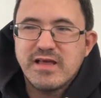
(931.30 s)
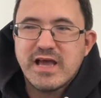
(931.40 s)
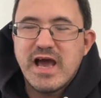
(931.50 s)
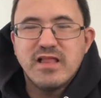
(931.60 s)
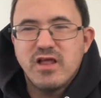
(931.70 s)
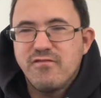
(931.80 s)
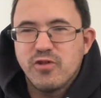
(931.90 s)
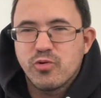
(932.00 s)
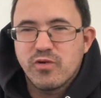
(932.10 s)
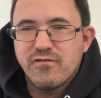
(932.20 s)
I love
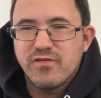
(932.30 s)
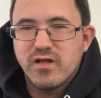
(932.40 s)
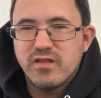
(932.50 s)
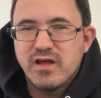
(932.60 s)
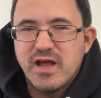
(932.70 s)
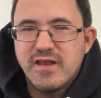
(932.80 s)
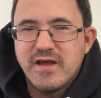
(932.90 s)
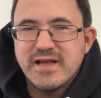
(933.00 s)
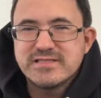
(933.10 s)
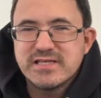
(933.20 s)
Luke Greenfield, and
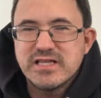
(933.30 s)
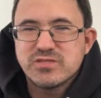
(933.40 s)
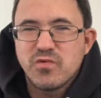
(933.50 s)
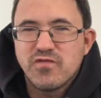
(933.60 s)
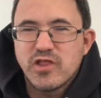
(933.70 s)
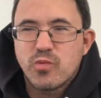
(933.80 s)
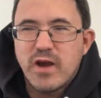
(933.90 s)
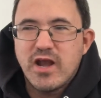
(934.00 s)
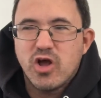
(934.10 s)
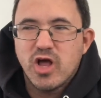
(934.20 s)
I'd seen his movie The
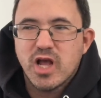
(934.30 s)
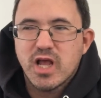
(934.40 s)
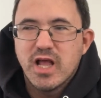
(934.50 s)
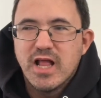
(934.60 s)
Right Hook,